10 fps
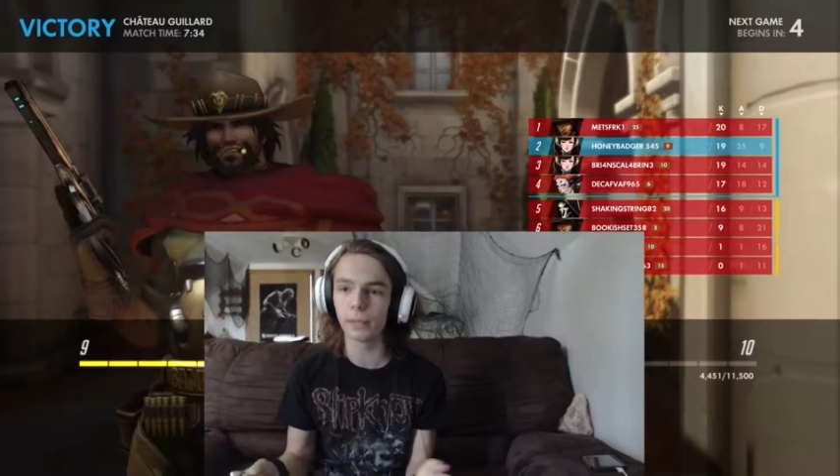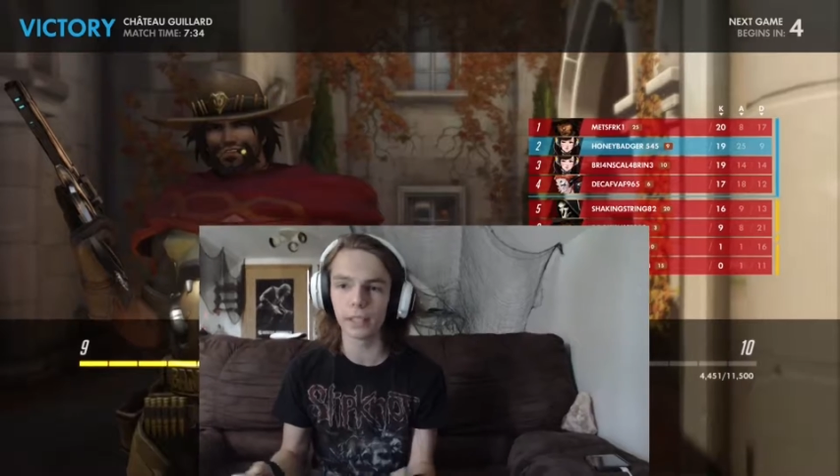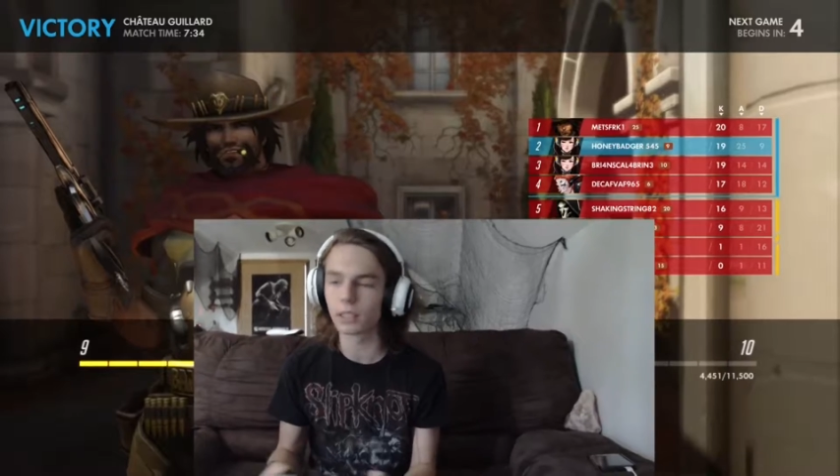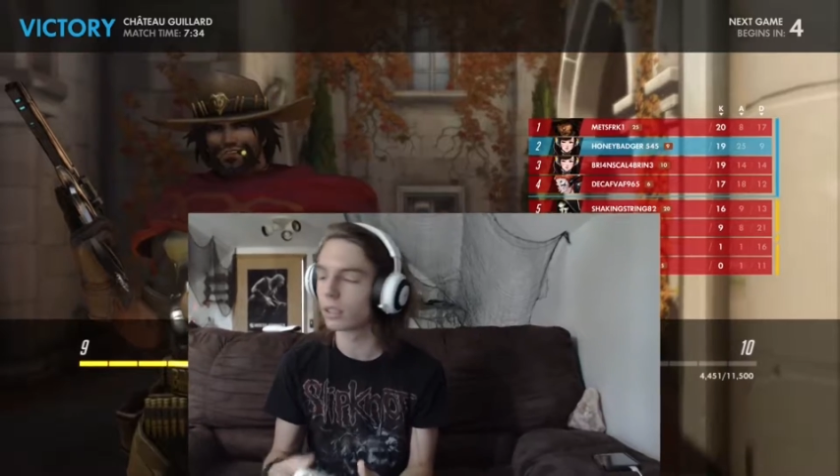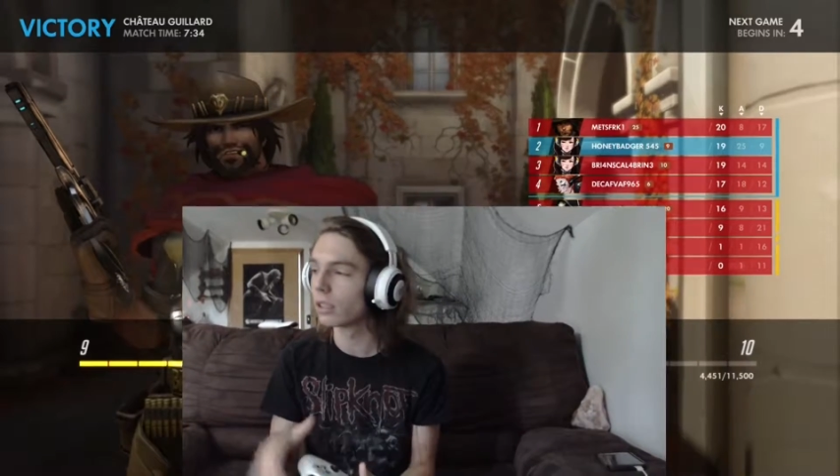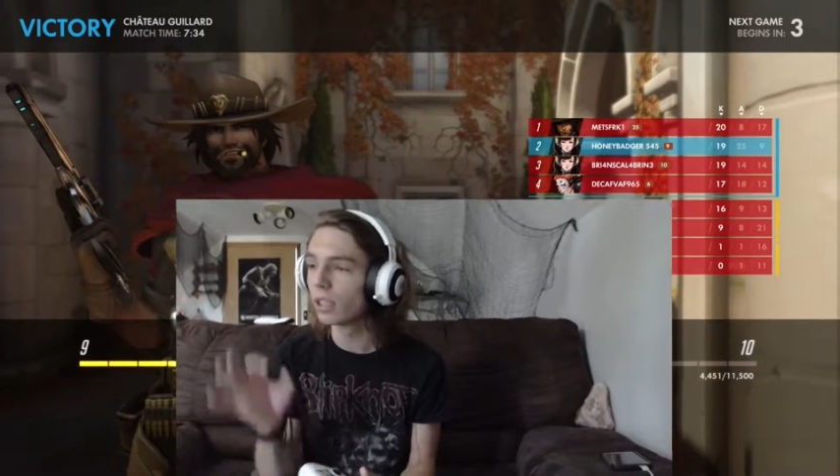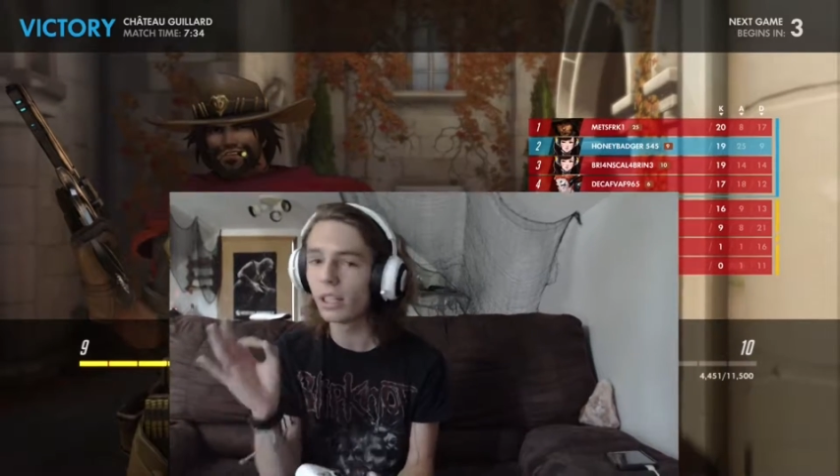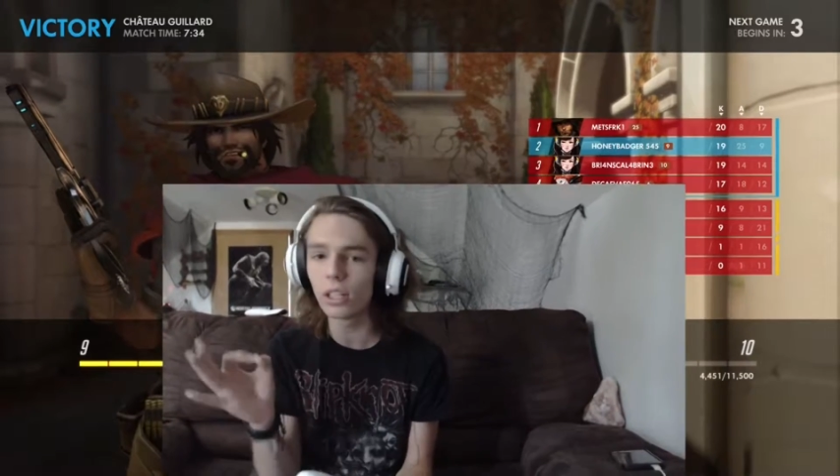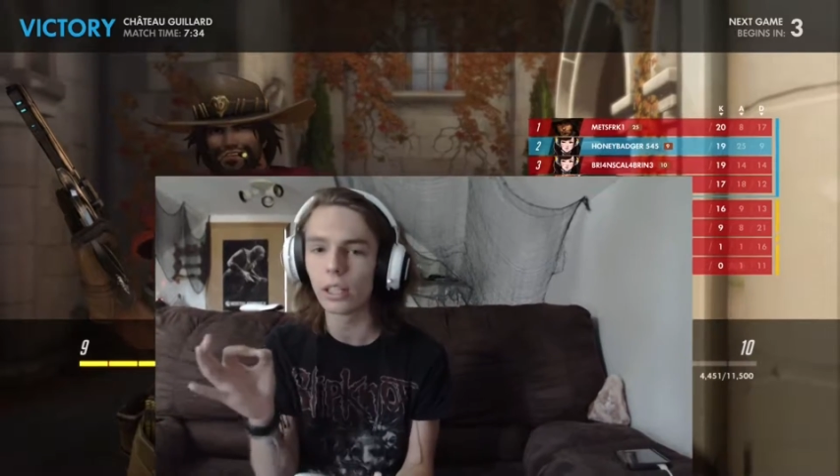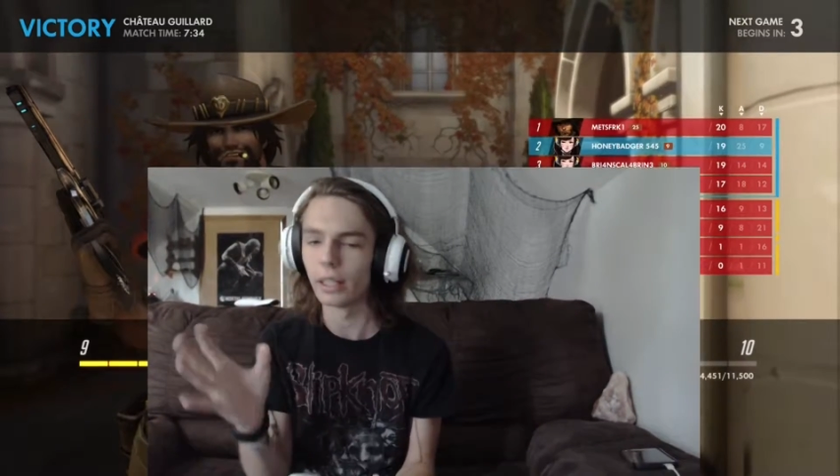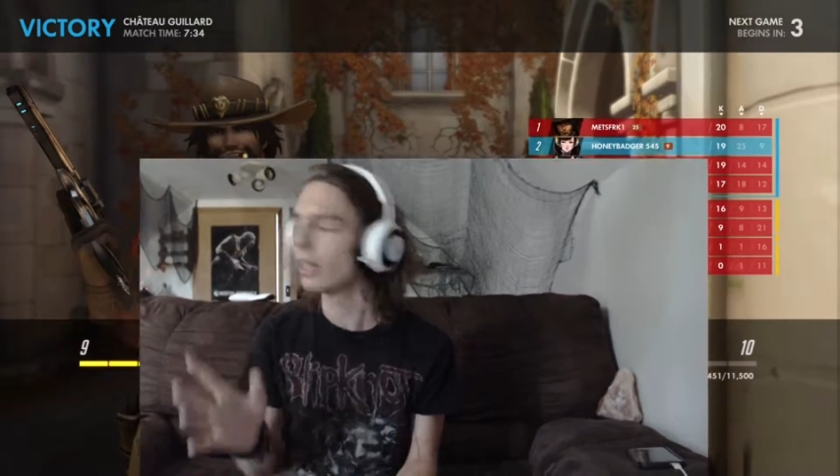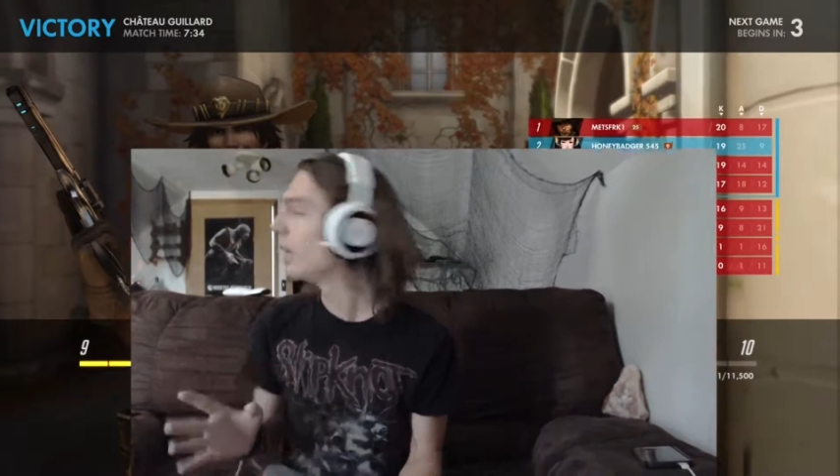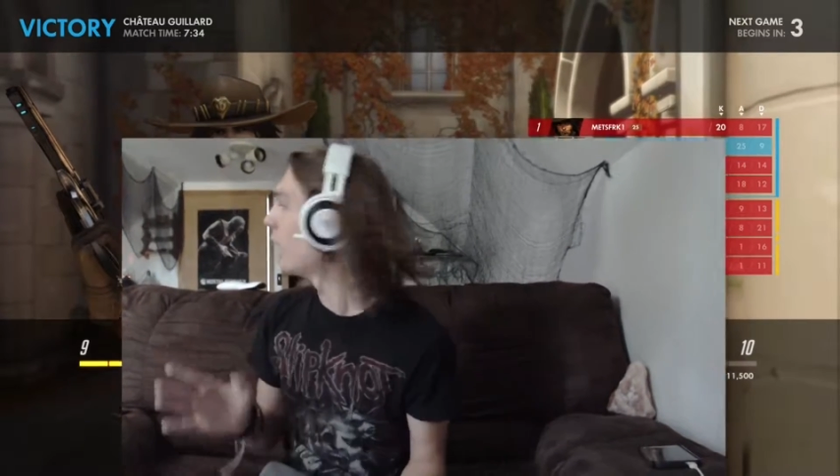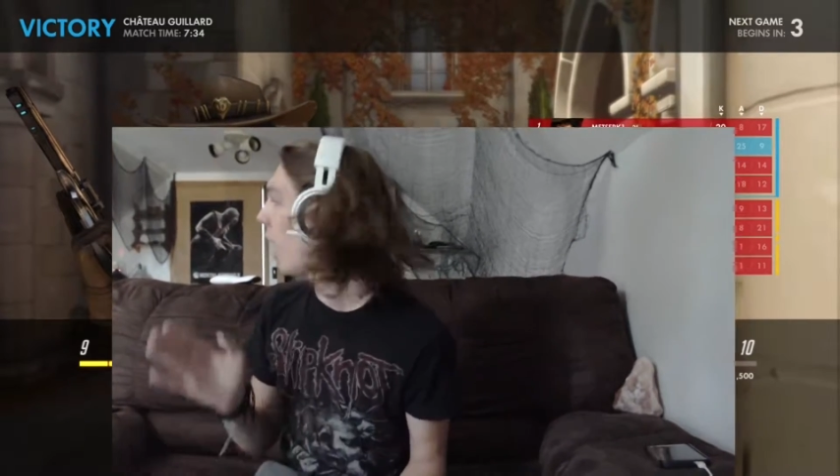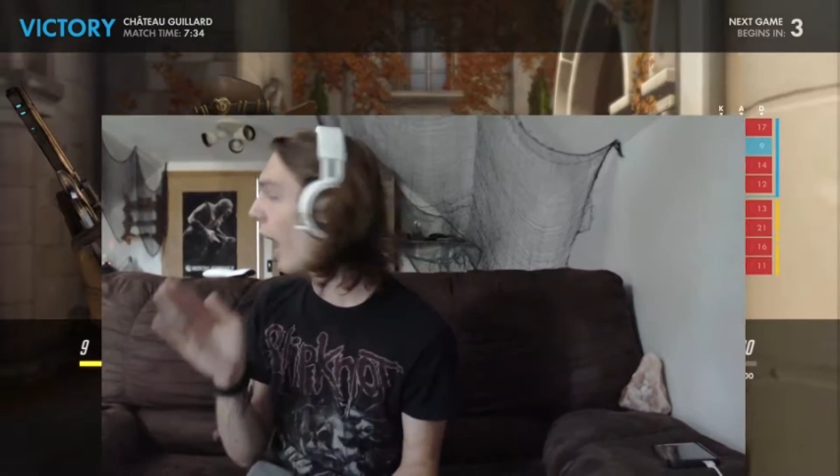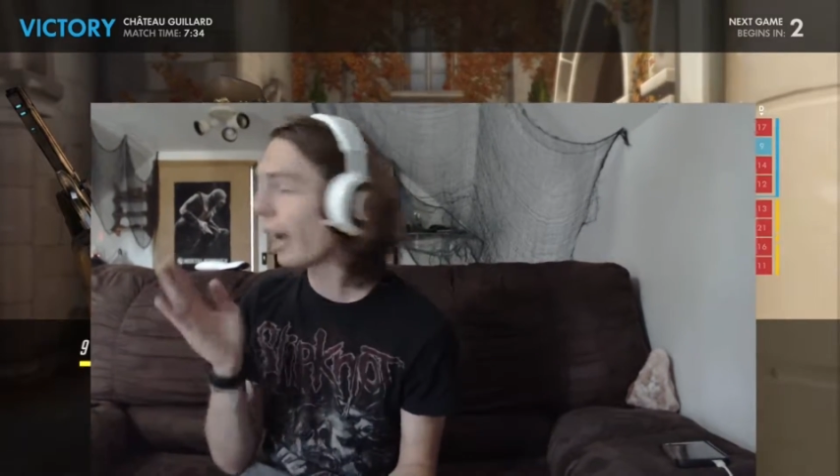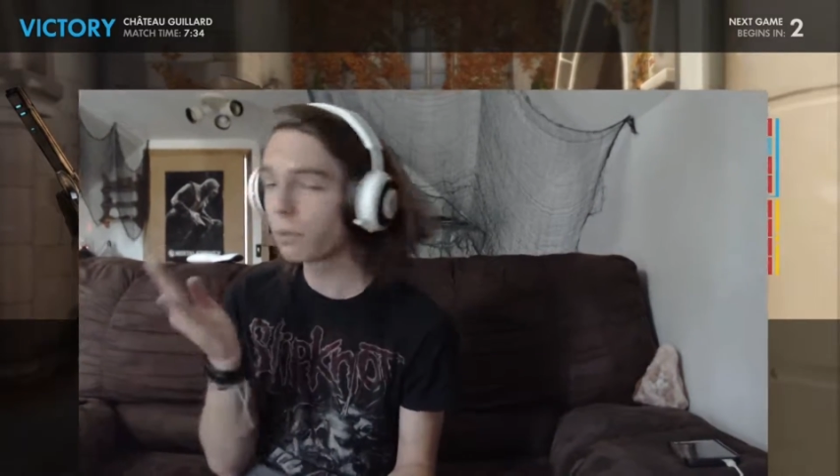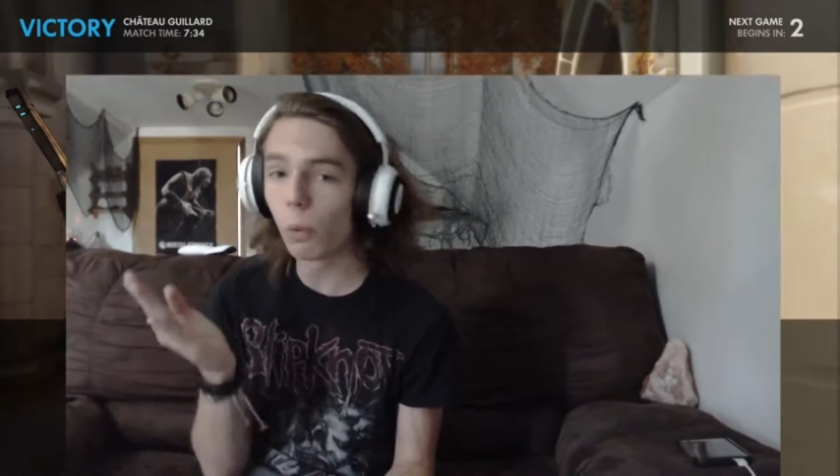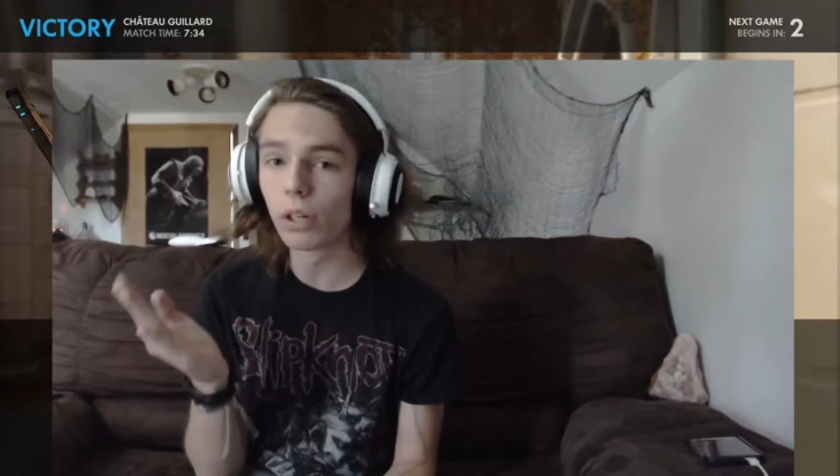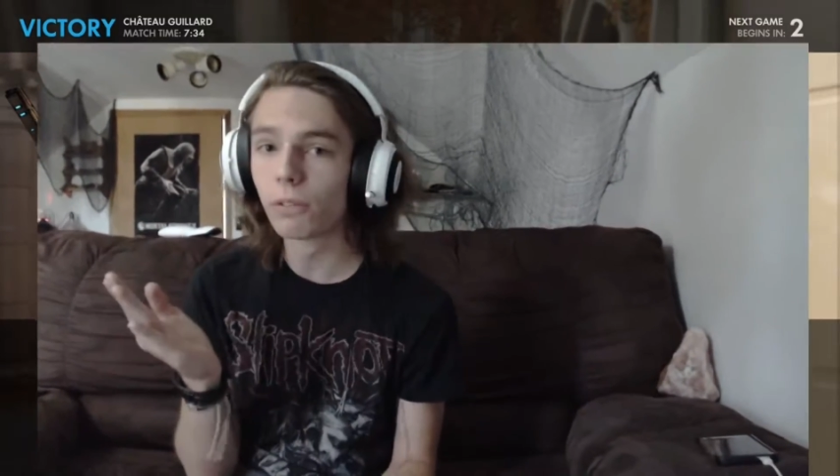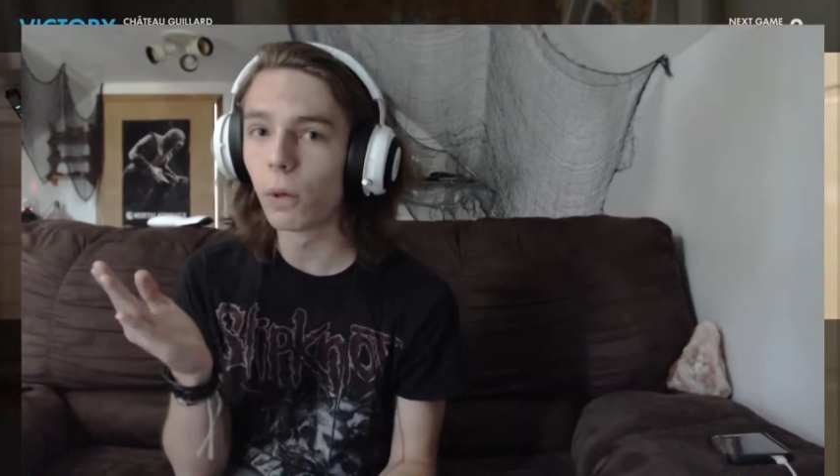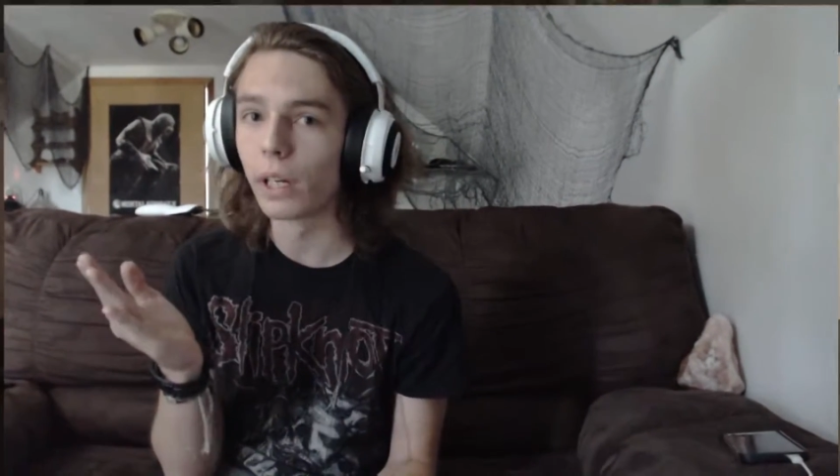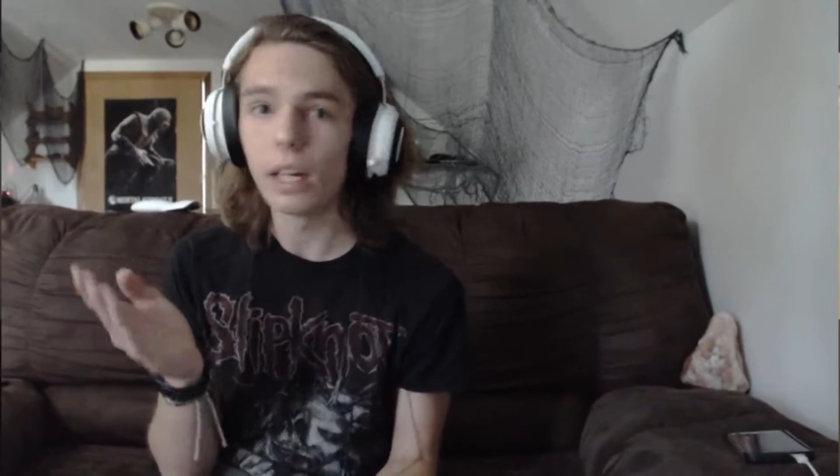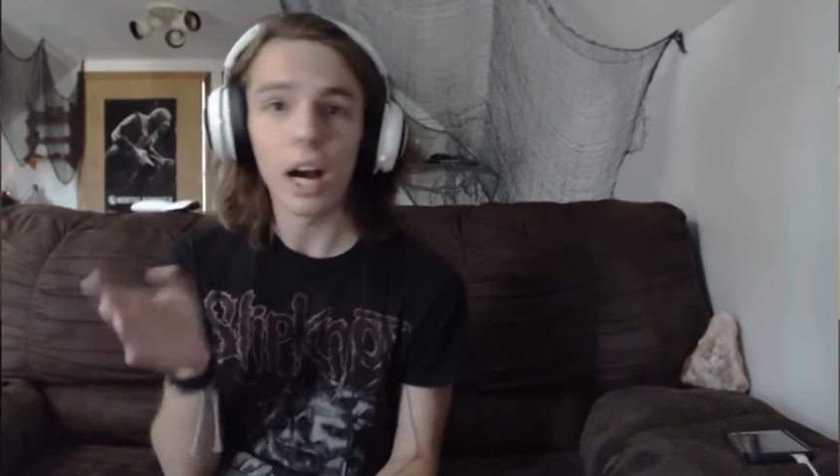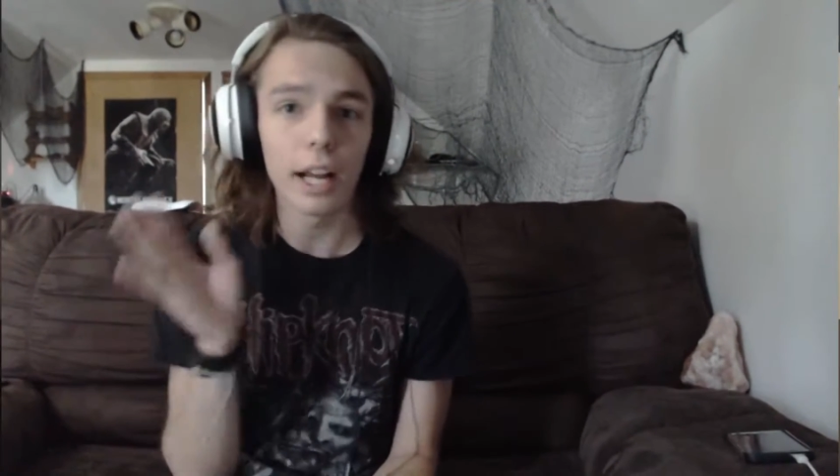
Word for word: Because literally, I would have won.